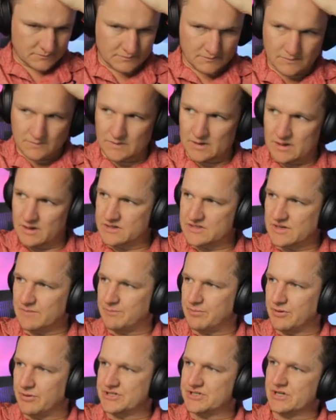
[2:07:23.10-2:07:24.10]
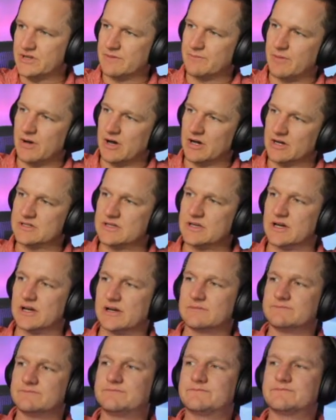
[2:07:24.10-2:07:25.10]
There's a push in the box though.
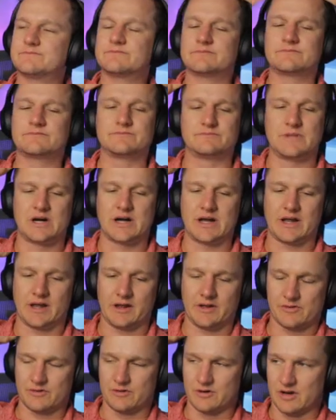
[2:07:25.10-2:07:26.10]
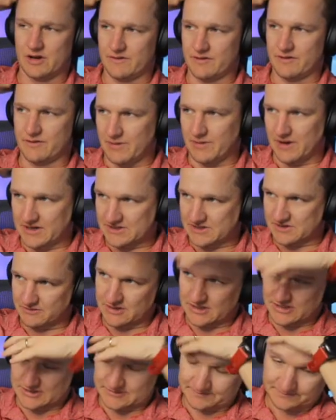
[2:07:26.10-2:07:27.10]
My hair's all over the place as well.